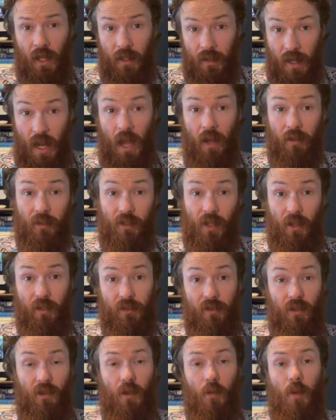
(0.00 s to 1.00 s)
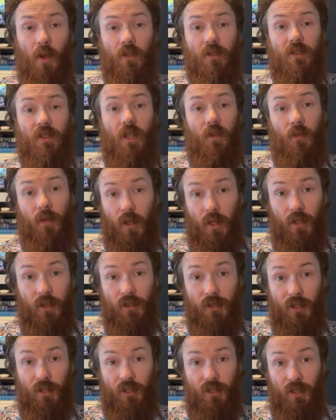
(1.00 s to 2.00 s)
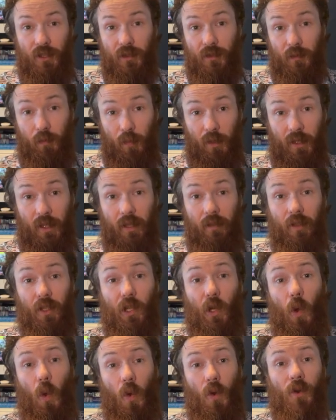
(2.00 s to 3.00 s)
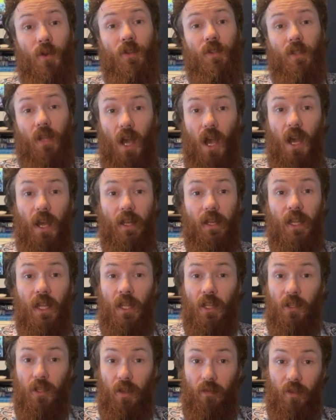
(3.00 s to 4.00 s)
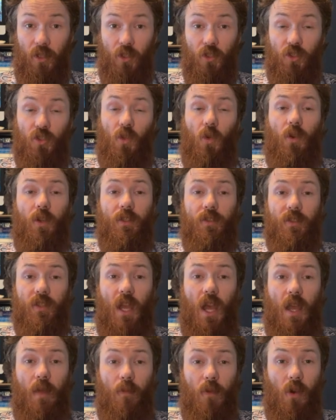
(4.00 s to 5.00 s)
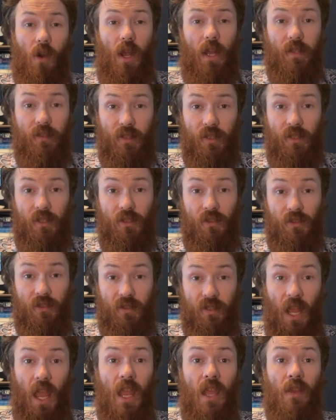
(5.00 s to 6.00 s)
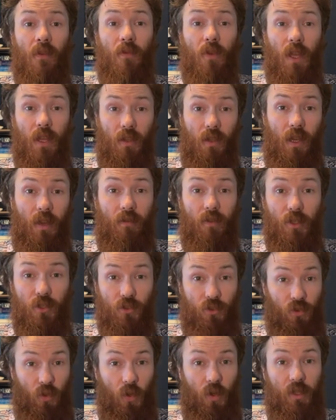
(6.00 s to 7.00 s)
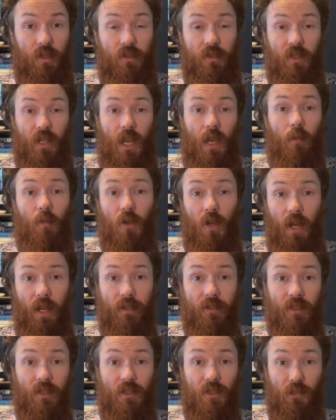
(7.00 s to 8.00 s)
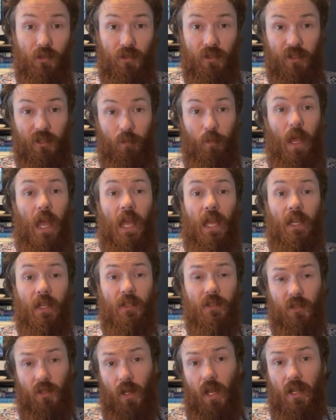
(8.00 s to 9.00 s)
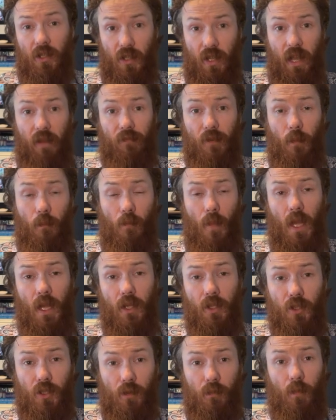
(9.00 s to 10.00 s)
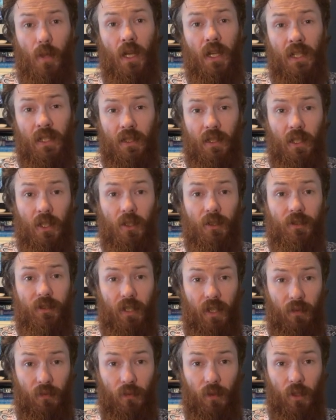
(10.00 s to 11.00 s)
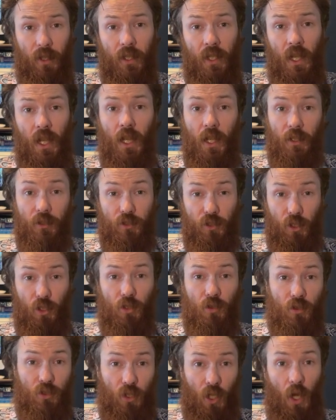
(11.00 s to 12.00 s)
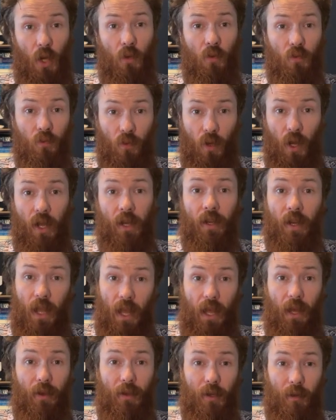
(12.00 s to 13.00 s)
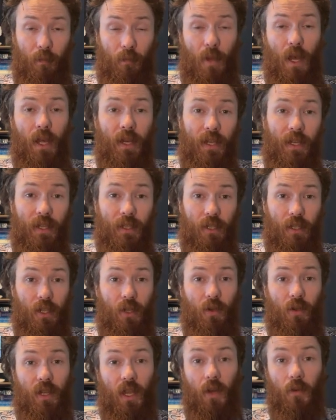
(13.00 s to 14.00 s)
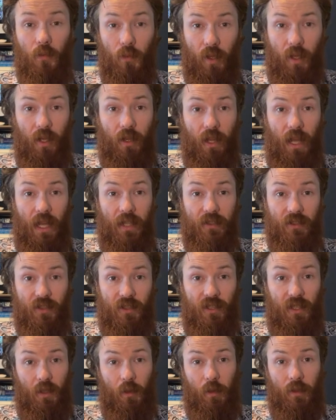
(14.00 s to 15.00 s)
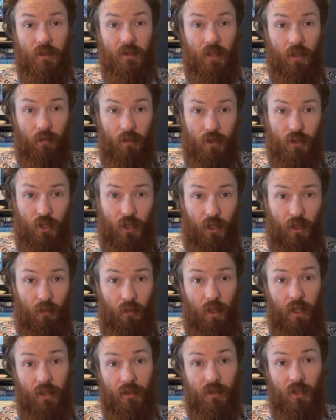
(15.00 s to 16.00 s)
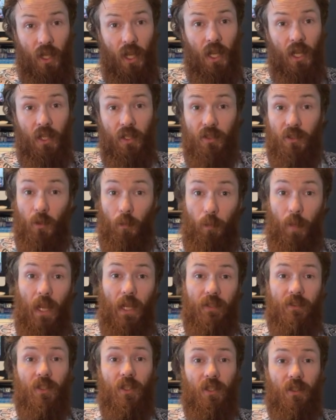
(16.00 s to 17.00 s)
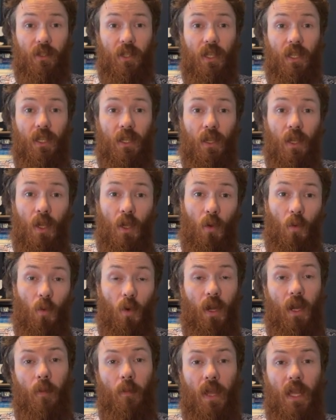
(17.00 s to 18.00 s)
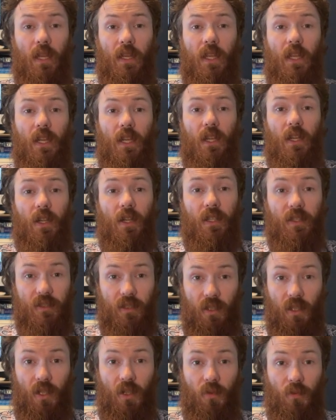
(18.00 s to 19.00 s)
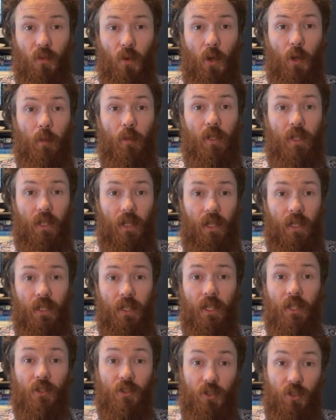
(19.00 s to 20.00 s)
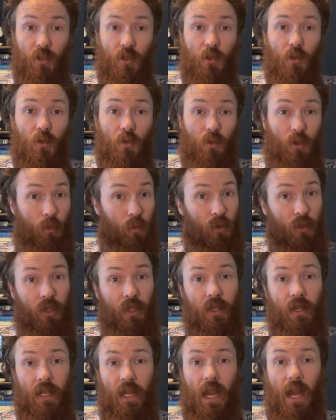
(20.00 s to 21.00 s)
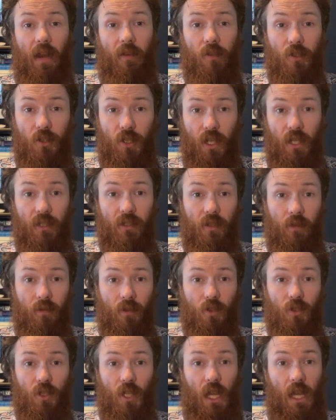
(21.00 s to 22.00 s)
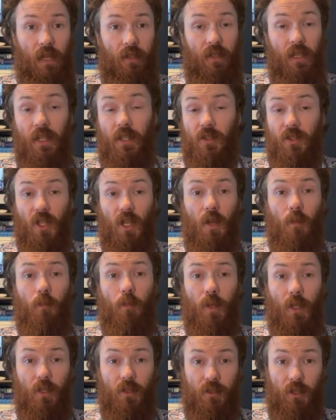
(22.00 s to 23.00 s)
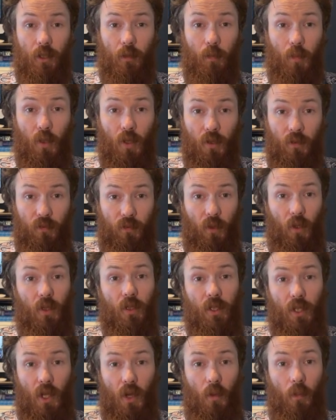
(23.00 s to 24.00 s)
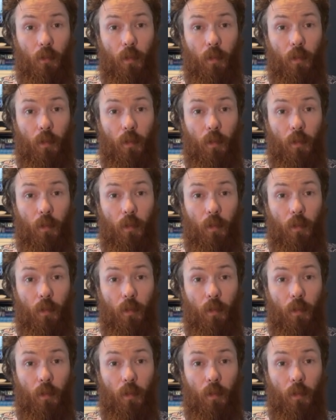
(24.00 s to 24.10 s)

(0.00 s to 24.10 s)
Now, it's also the most difficult to do, believe it or not. You have the shortest time horizon to save, and you have the shortest time horizon to spend. So you actually have to manage your money a little different so you don't run out of money. Get rid of that sequence of return risk. So basically, what I made here is a little formula you put in the average age of your child, and it's going to build you a portfolio